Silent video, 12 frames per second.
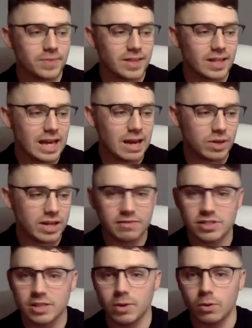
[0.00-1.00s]
yeah, with the
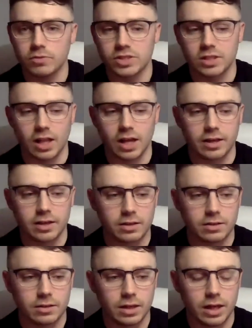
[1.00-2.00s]
FTMO, obviously, like,
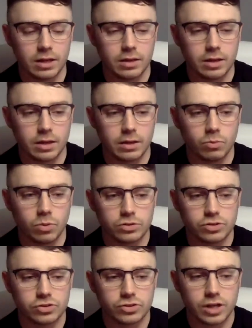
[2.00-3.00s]
it
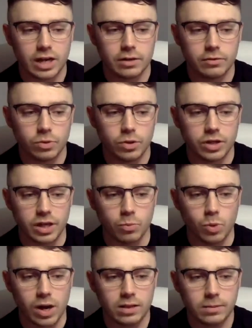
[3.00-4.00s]
was kind of working
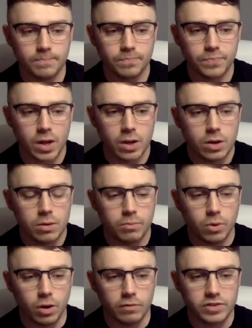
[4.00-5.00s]
well.
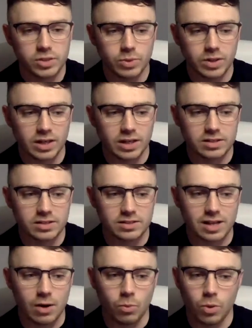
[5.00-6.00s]
But obviously, when I had to
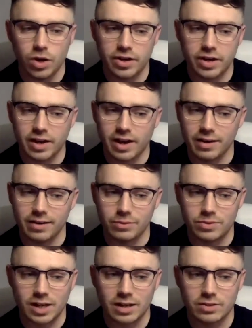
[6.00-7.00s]
start work again, it was
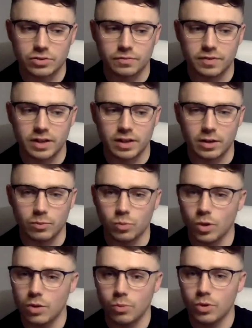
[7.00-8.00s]
kind of something that
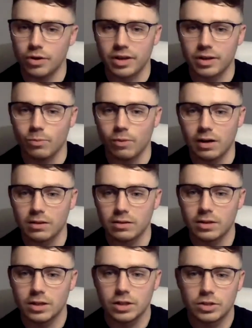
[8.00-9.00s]
weren't working well,
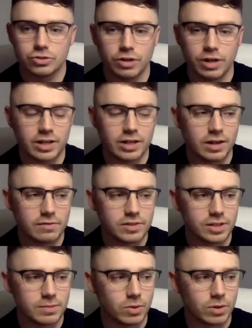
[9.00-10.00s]
trading
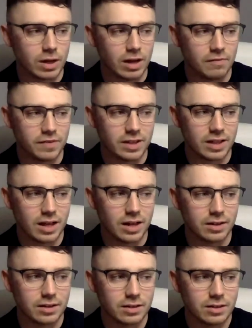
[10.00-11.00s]
FTMO. I feel
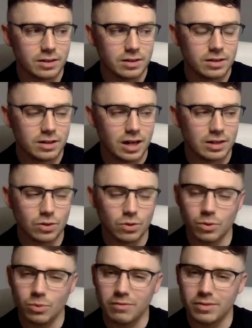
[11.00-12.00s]
like, I don't know
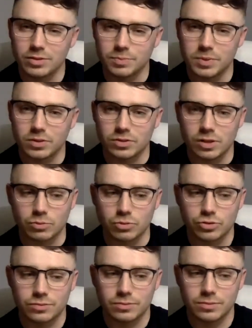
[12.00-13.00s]
whether it's because
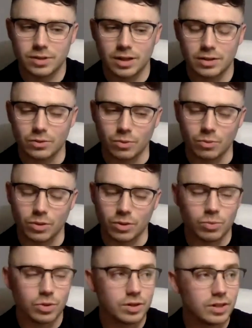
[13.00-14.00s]
I don't know what the
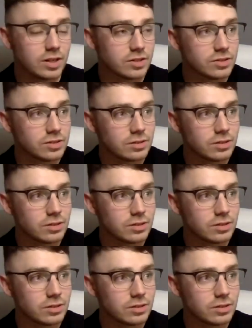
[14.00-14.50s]
word is,